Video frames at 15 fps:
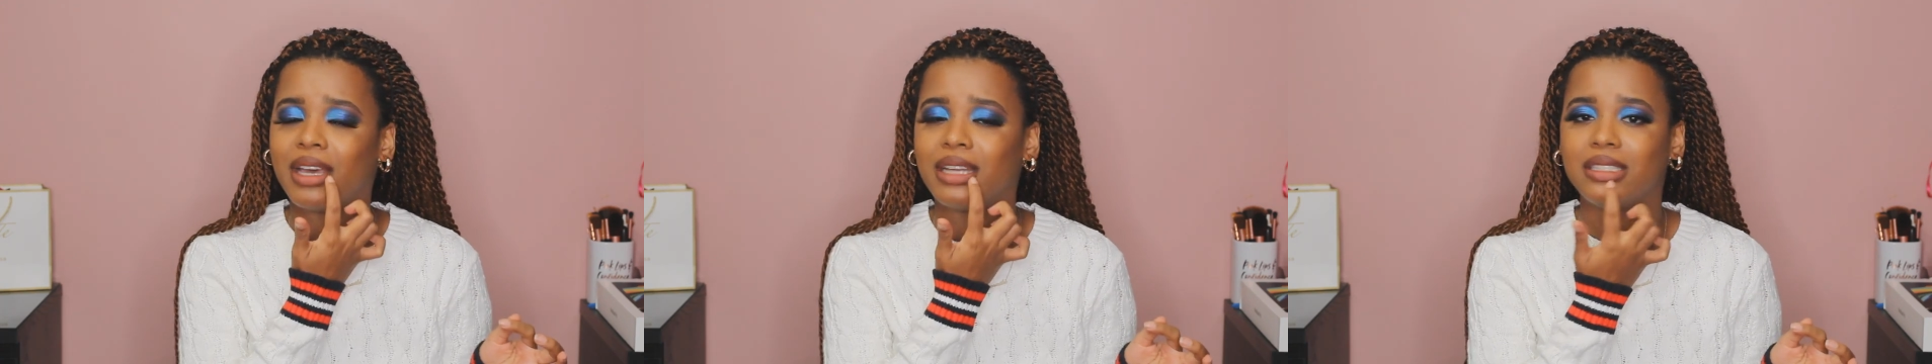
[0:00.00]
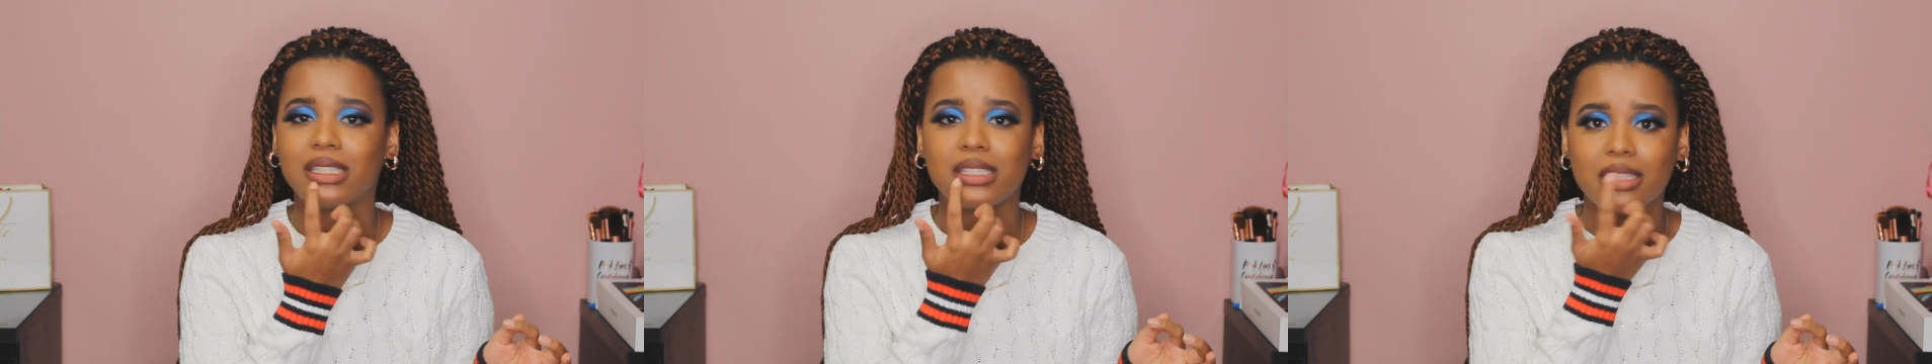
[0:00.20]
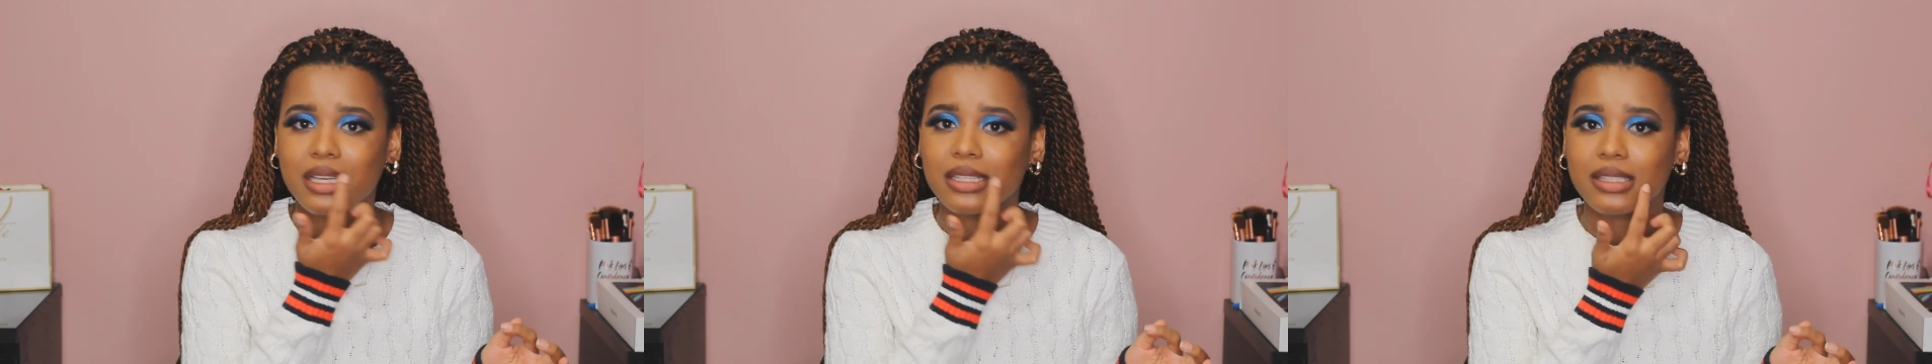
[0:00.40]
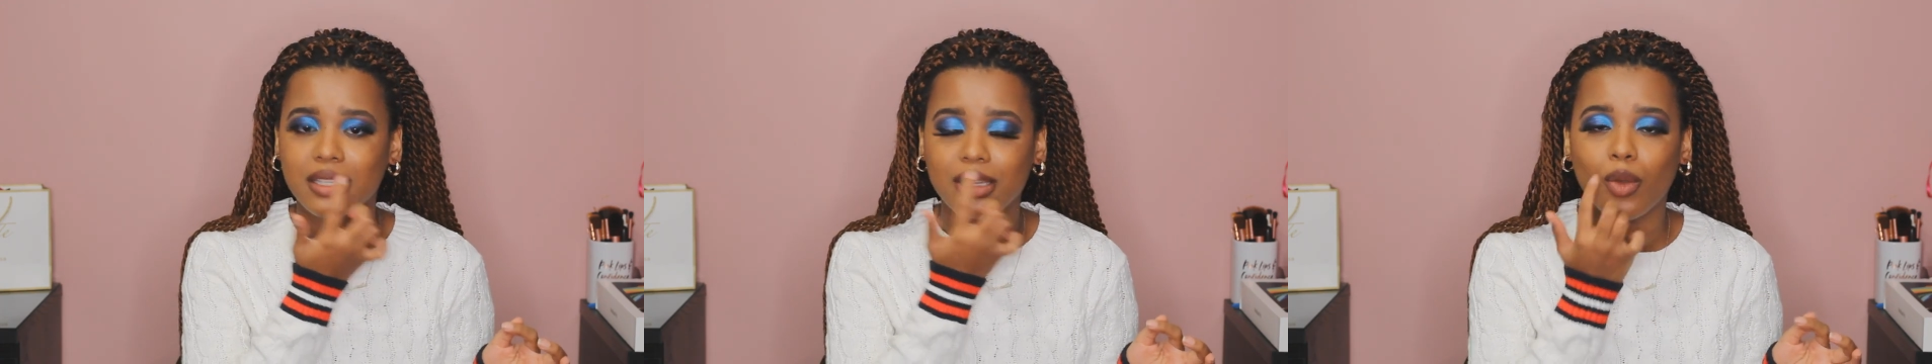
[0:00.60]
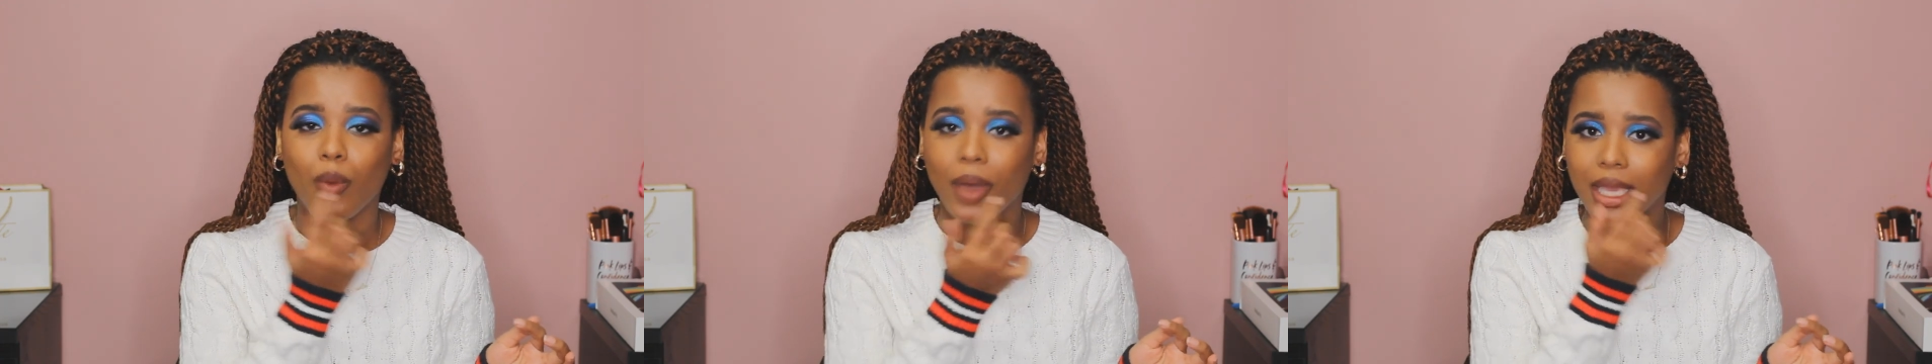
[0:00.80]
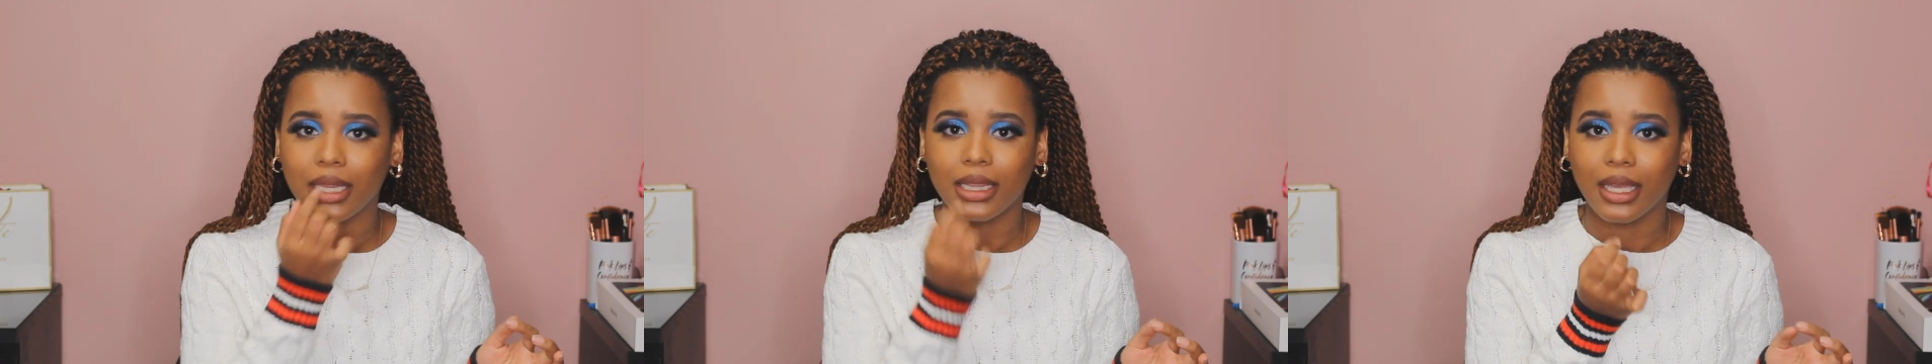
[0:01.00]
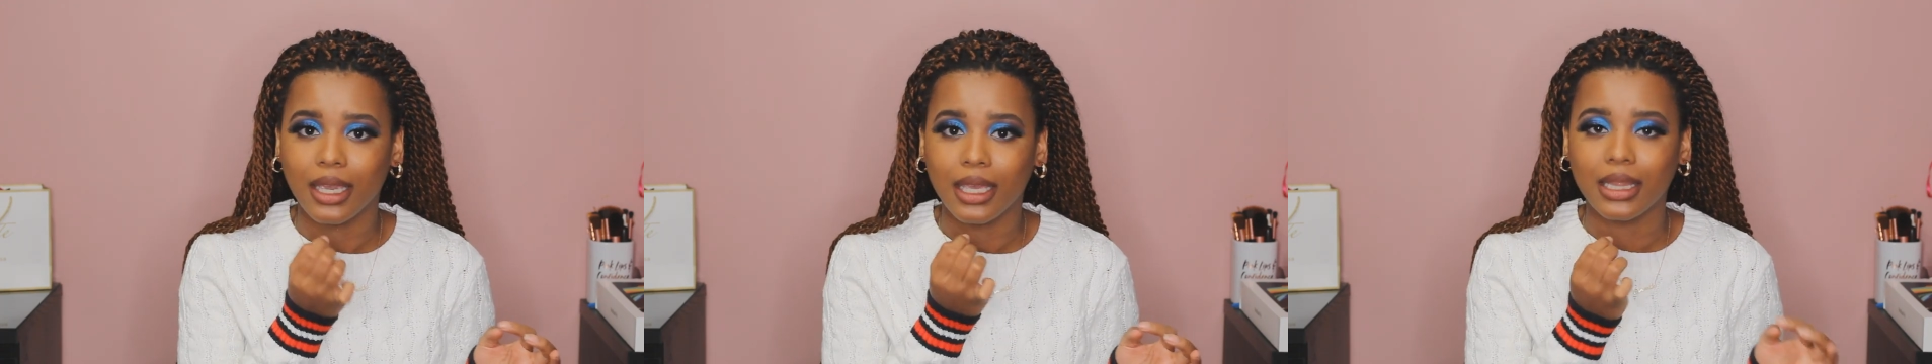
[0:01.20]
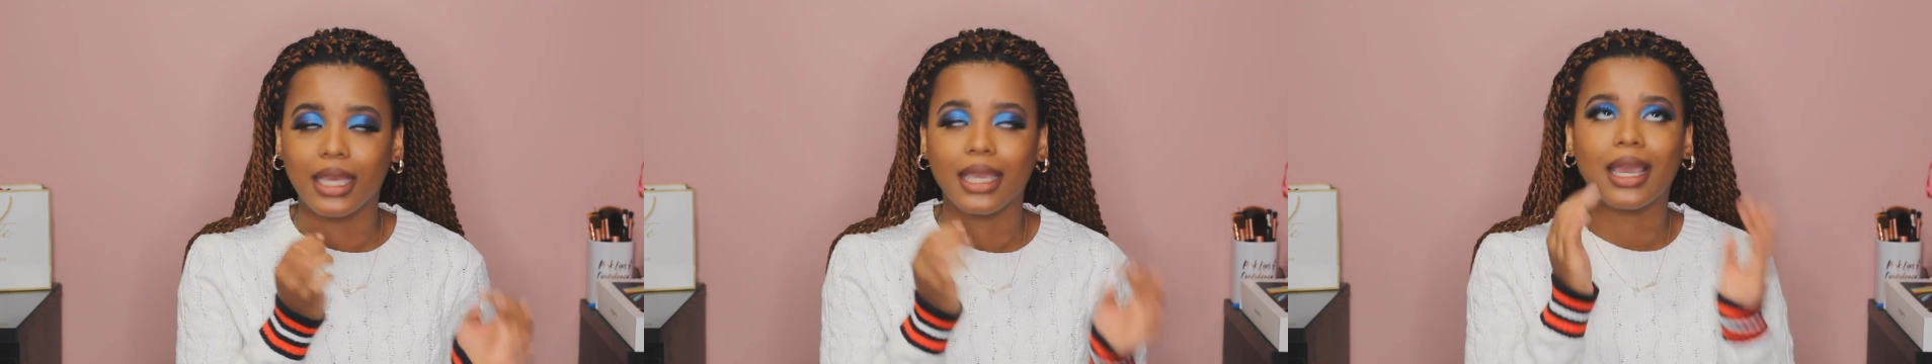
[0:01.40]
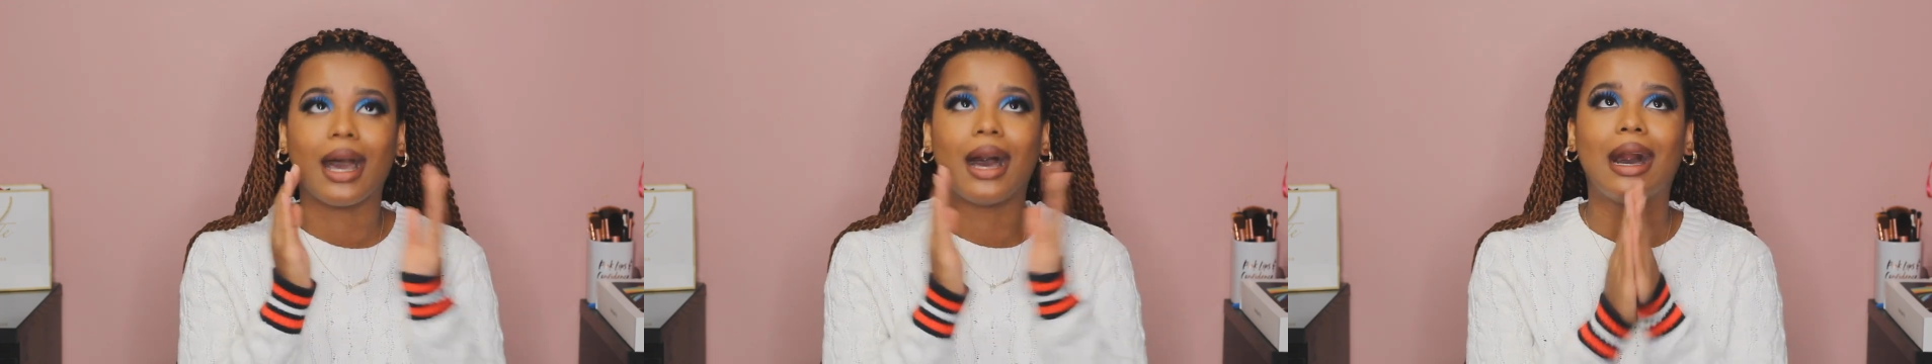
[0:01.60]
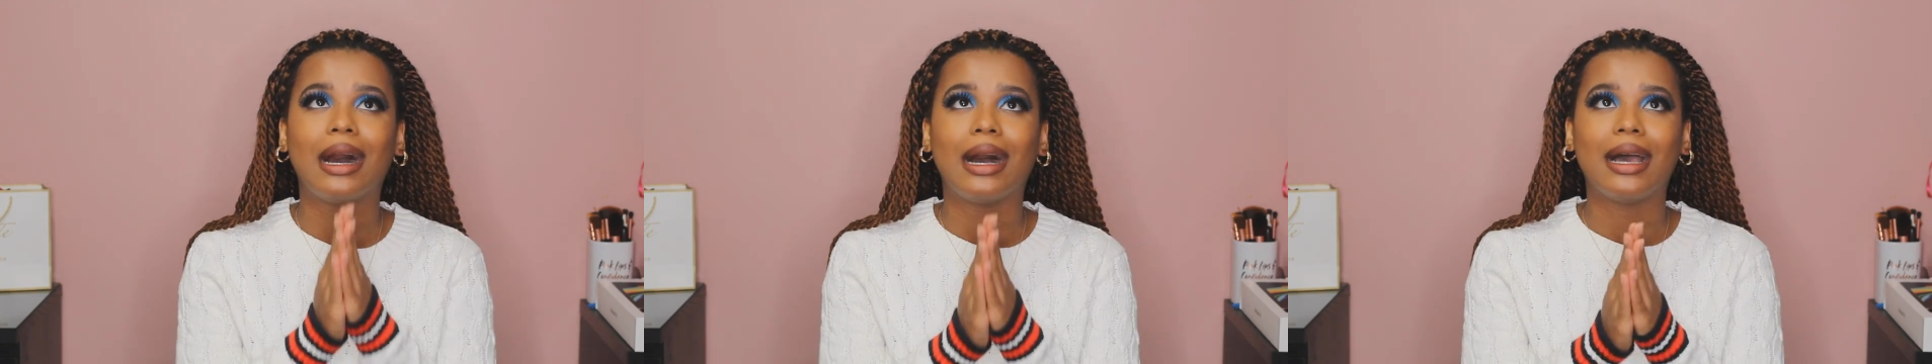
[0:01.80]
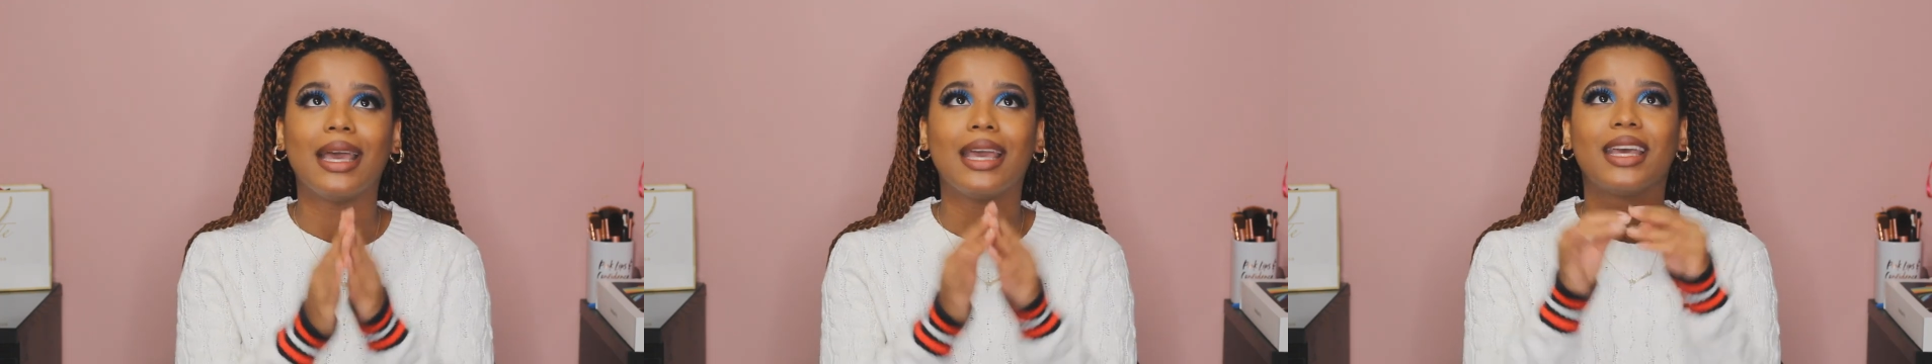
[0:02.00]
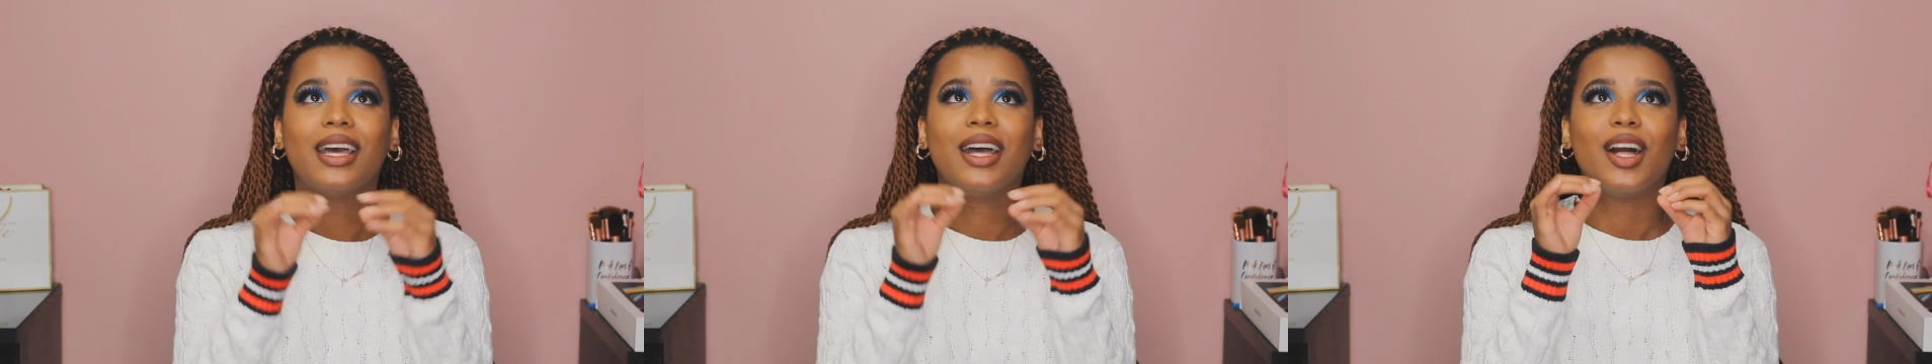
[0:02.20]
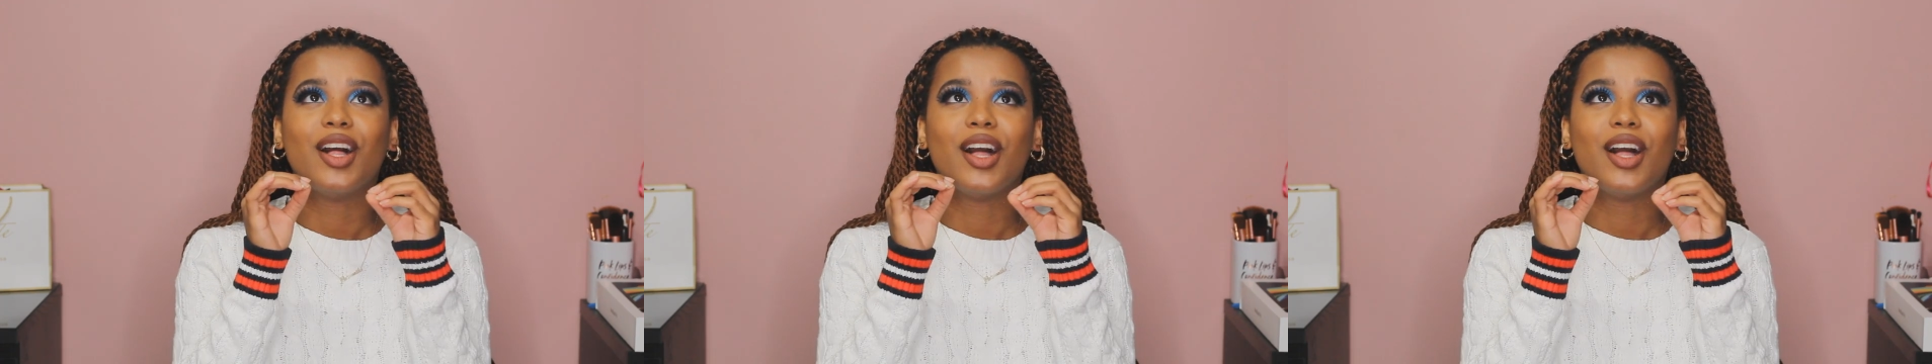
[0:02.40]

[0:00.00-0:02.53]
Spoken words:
that disgusting white line. Like I